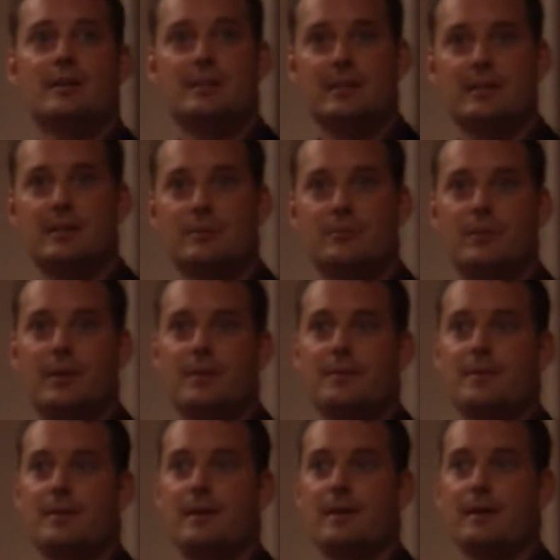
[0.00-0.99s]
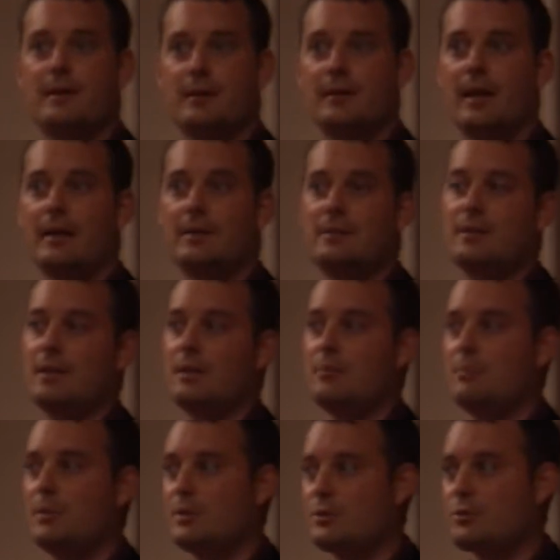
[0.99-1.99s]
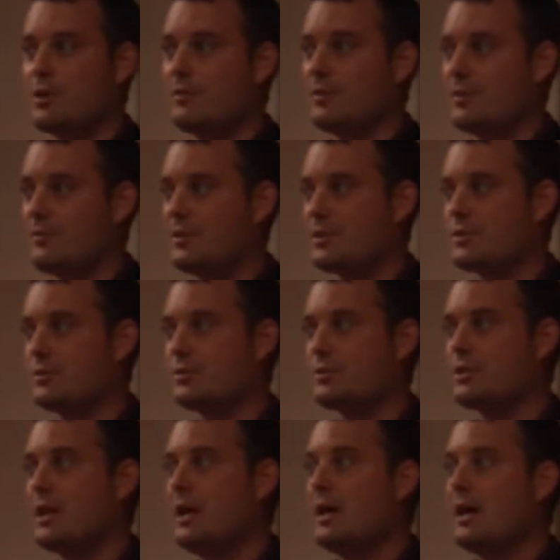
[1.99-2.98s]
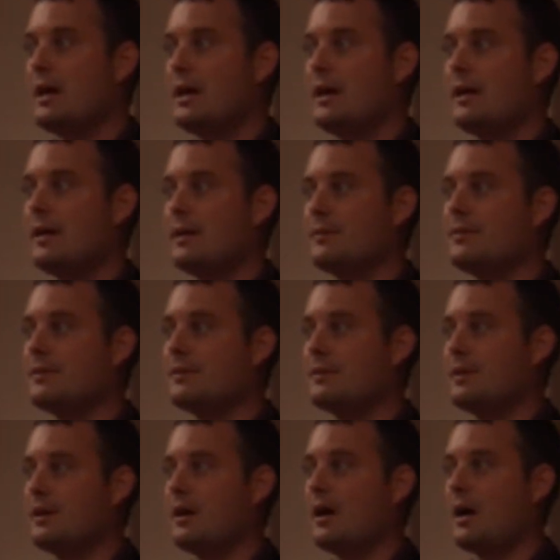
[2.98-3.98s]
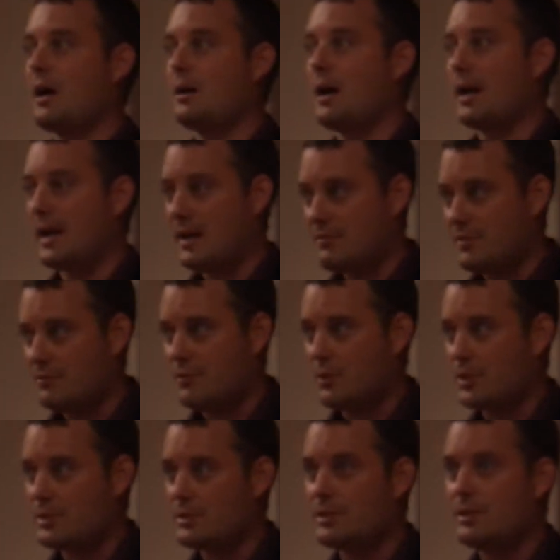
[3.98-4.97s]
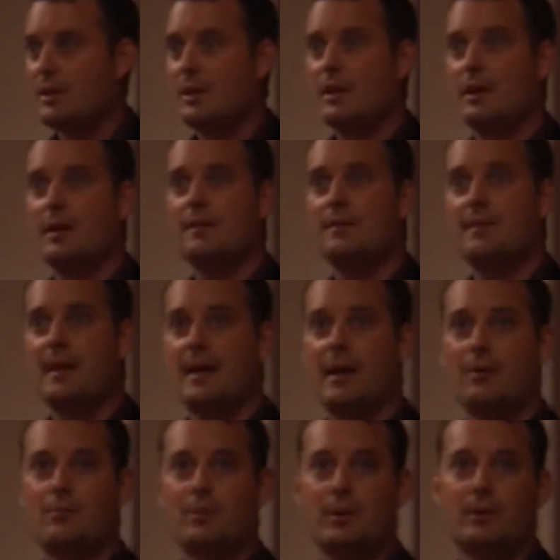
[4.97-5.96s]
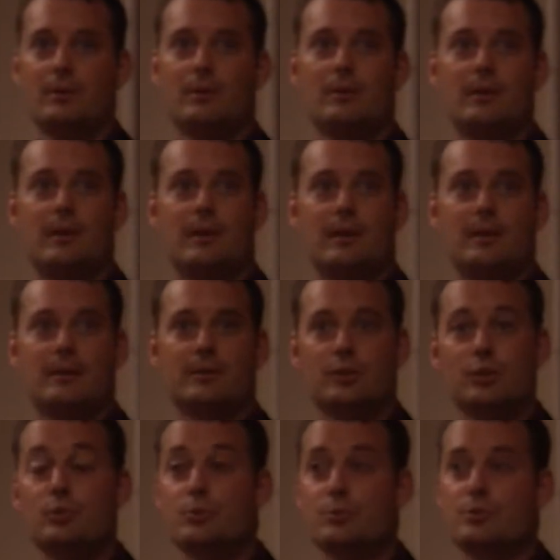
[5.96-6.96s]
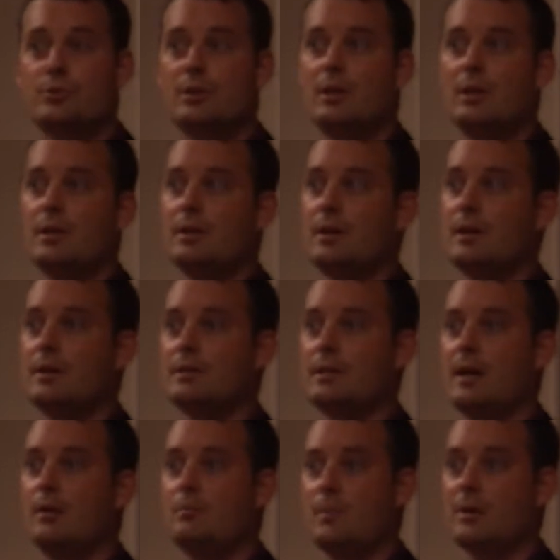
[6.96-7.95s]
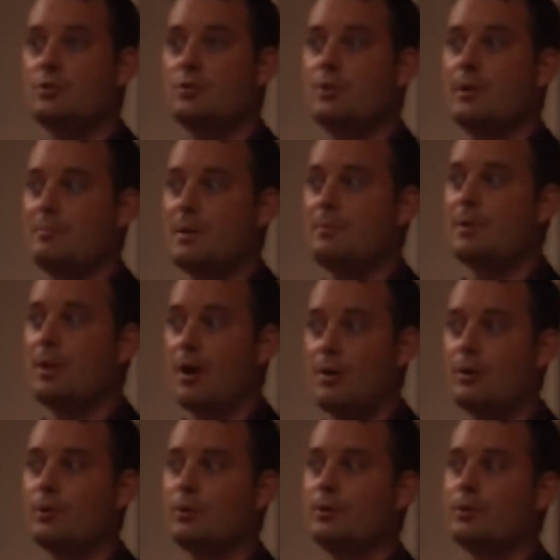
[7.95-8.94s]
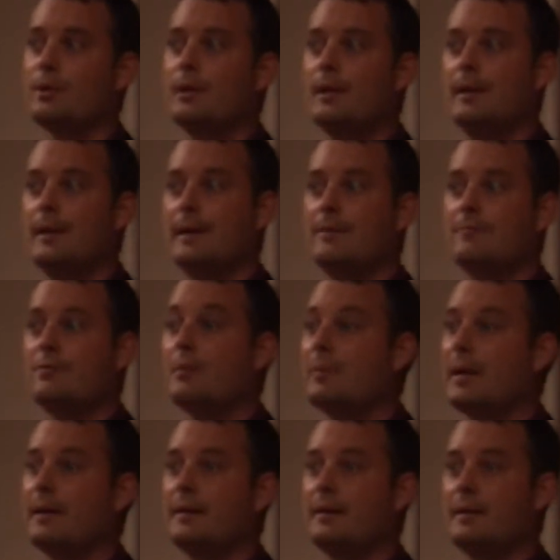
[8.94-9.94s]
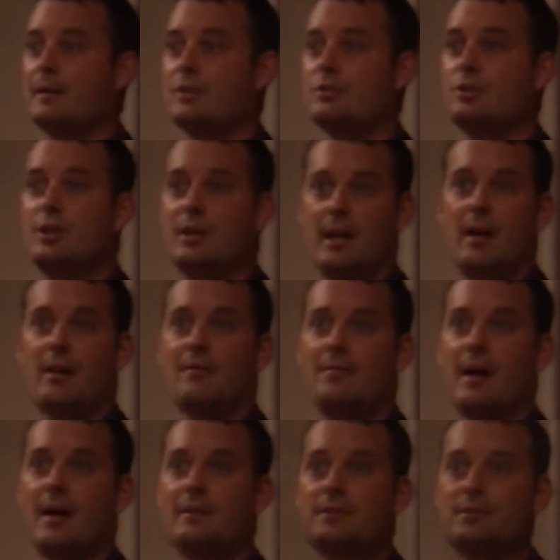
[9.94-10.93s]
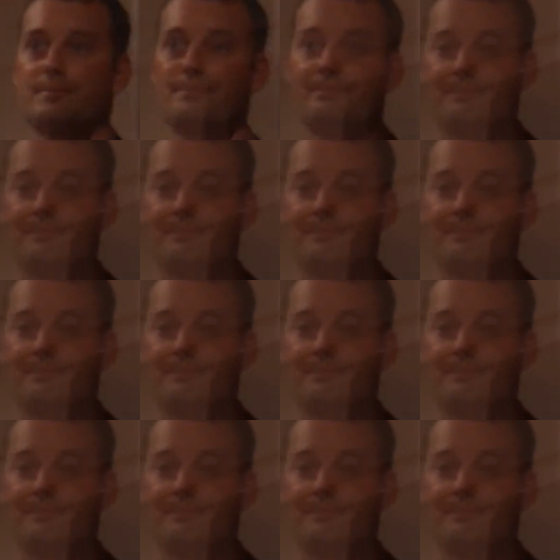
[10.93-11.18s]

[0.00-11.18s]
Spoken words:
dealing with elected and administrative officials. And I think I have a voice that I will use to help make sure that people are heard from Antigonish in Halifax.